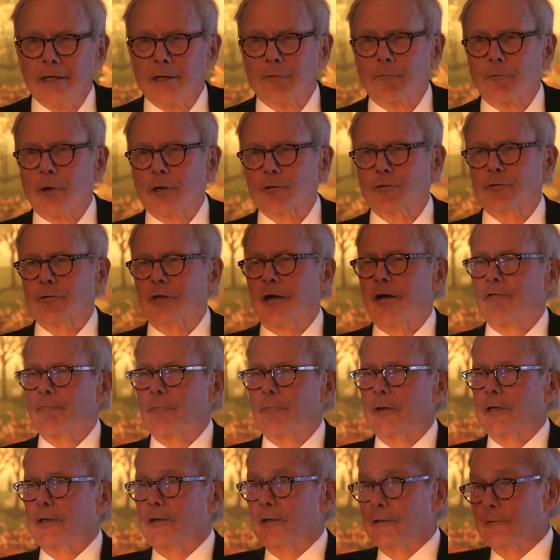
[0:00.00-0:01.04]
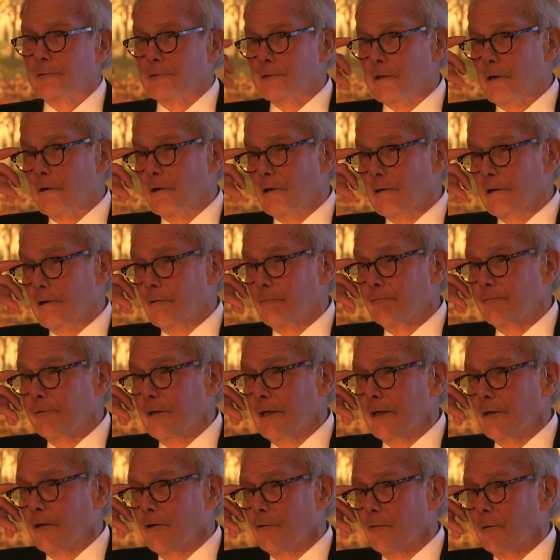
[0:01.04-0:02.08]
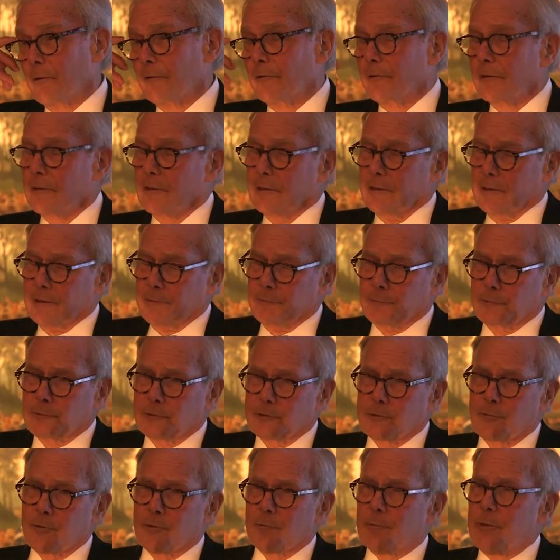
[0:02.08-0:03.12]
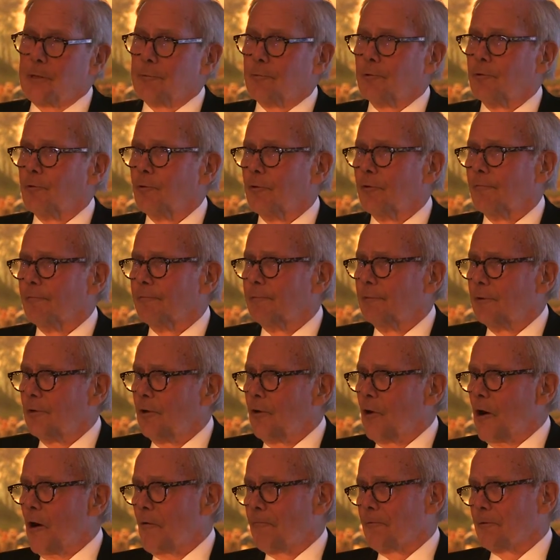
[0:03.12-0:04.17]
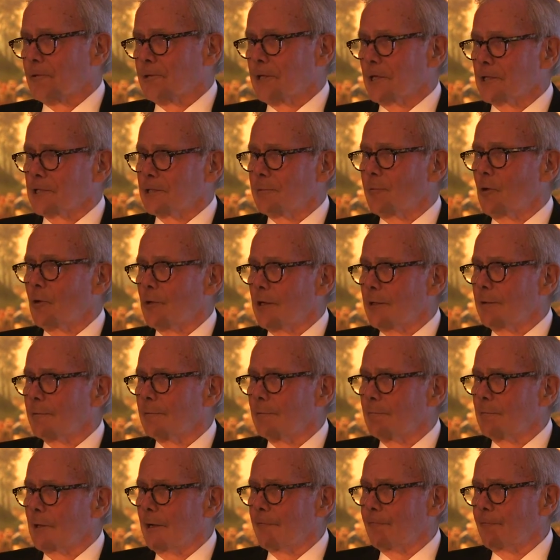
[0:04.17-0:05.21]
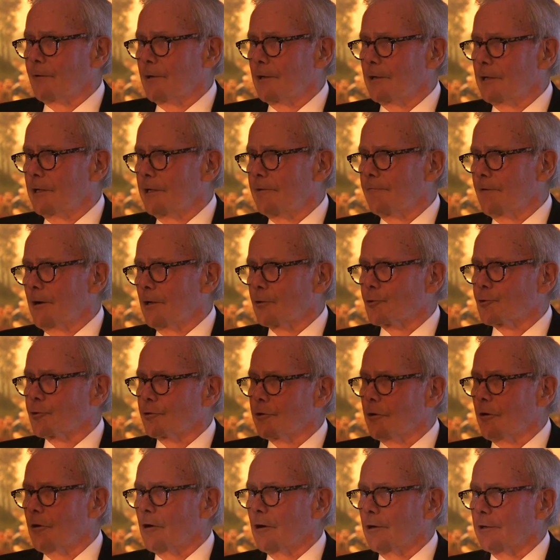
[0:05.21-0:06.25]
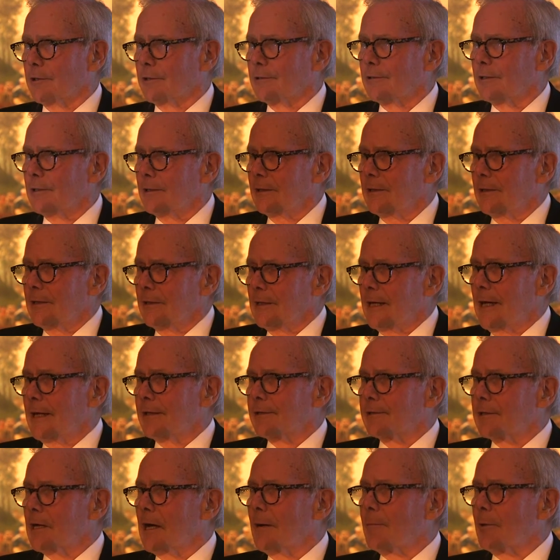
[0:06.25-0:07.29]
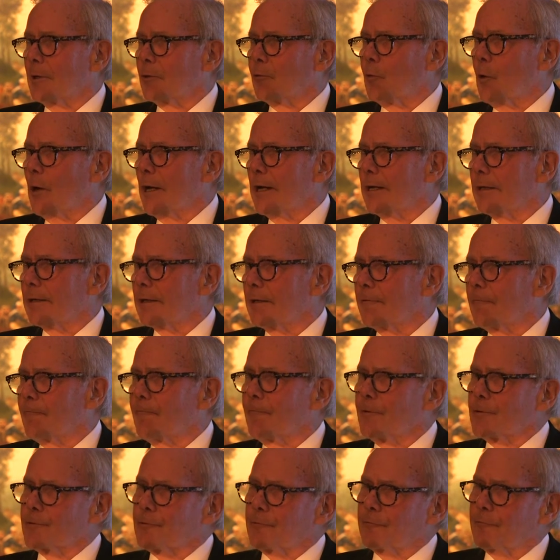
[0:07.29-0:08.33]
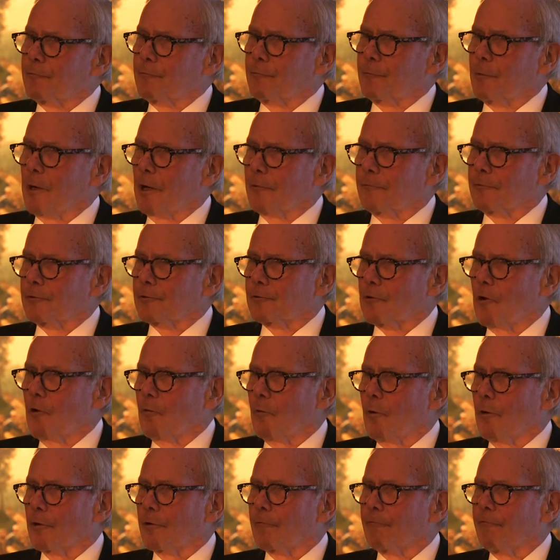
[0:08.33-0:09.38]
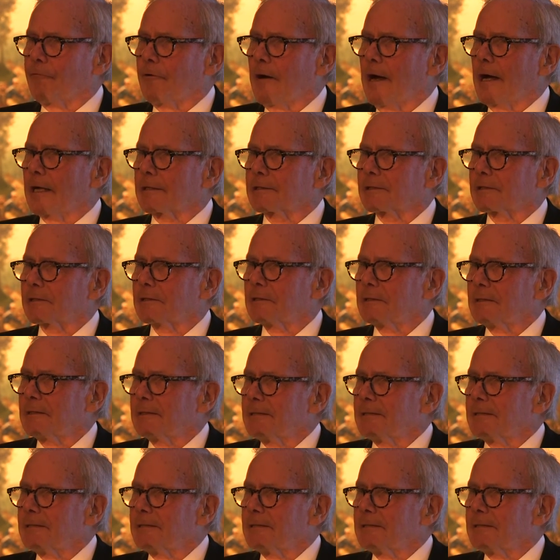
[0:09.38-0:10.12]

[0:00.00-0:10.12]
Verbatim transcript: in, in Russia. I've been to Tierra del Fuego with some of the people who have offer testimony, my friend Yvon Chouinard and, and Tom McGuane fished throughout the saltwater flats.